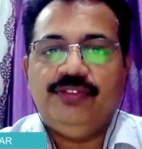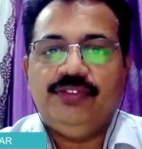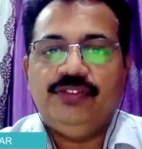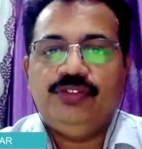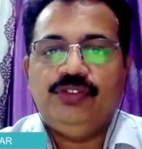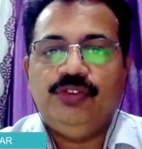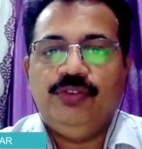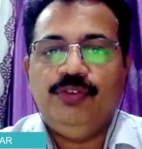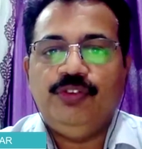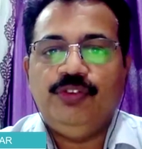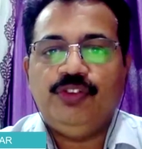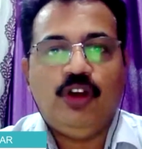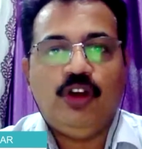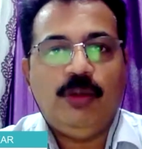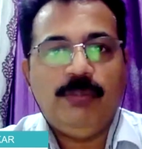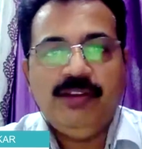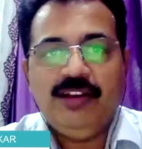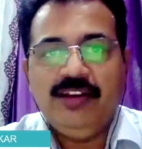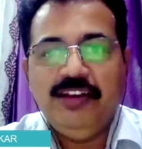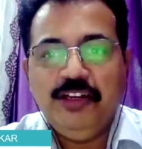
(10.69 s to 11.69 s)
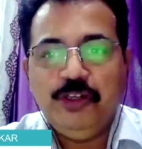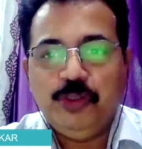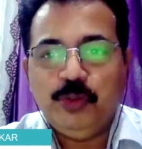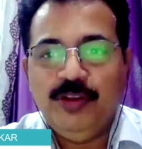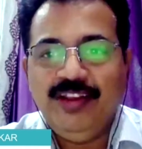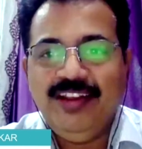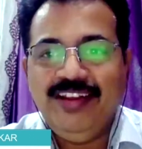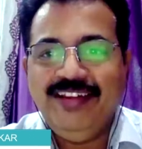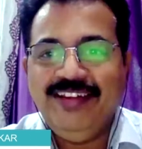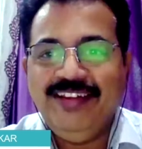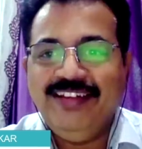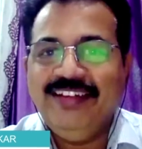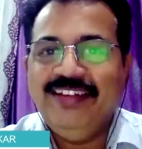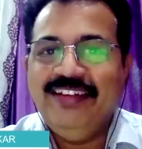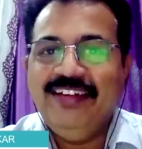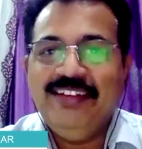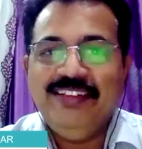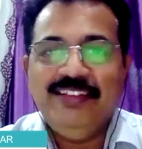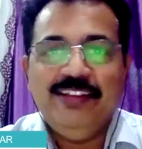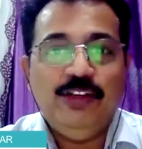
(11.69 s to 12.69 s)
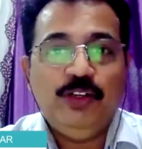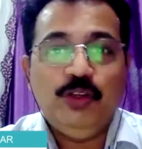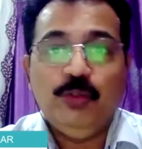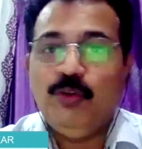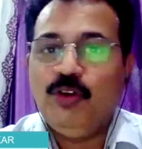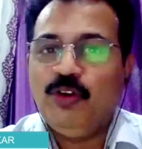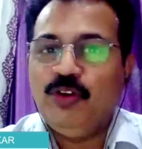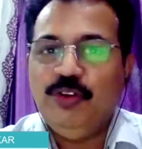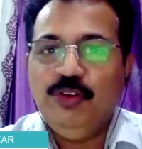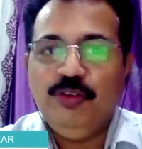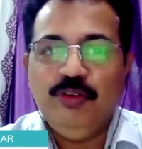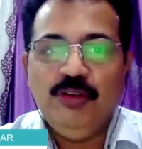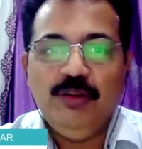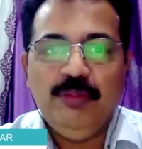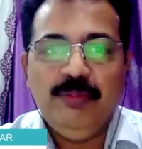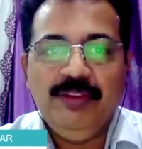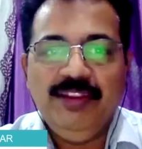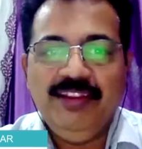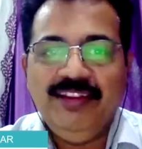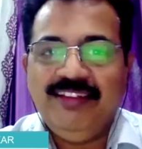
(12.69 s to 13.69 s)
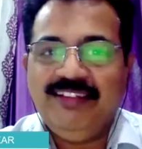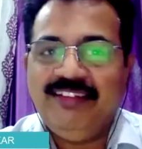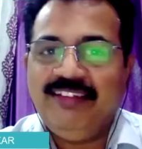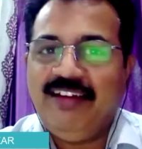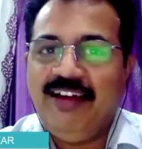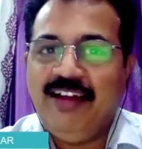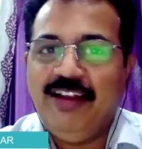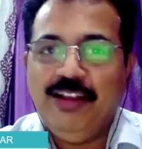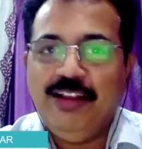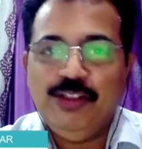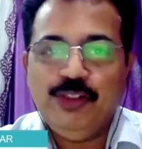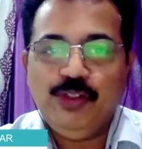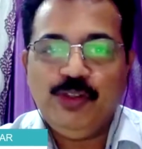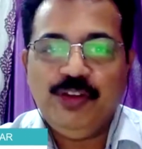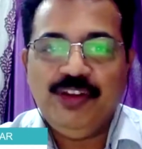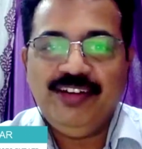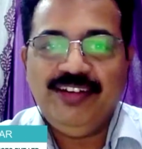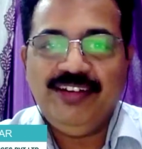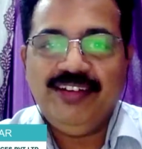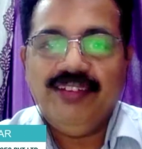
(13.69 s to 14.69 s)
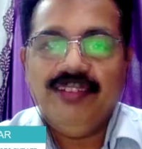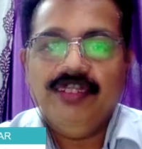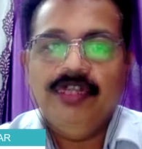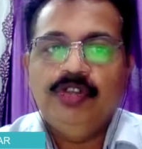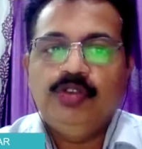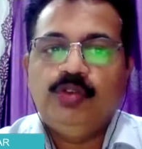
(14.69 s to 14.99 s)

So if you stop learning today, then tomorrow you will be uneducated.